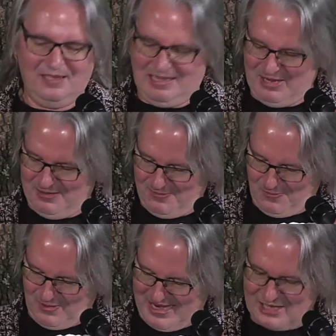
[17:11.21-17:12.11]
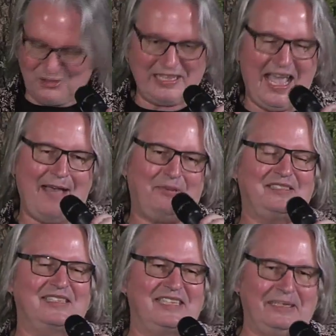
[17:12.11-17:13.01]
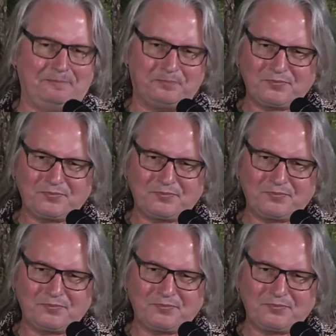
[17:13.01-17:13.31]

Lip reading: I mean, what actually happens is that